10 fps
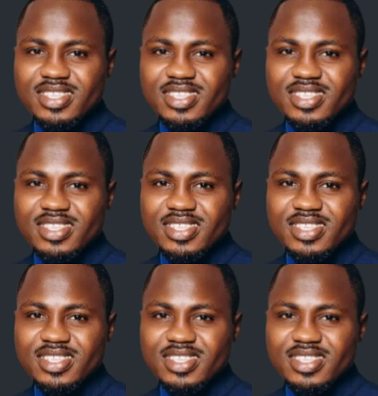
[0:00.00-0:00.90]

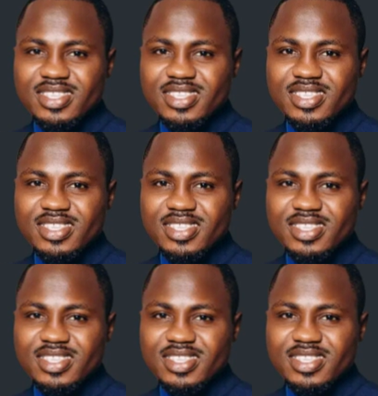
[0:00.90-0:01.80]

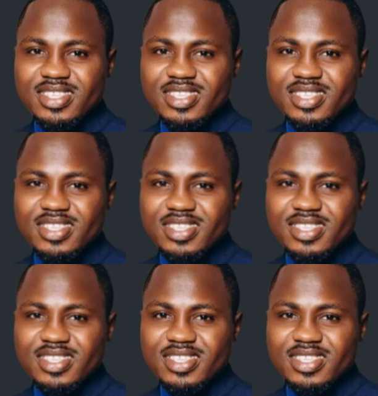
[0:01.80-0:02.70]

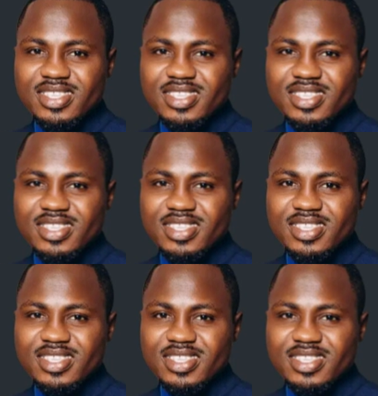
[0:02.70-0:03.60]
The face doesn't move, so there is nothing to read.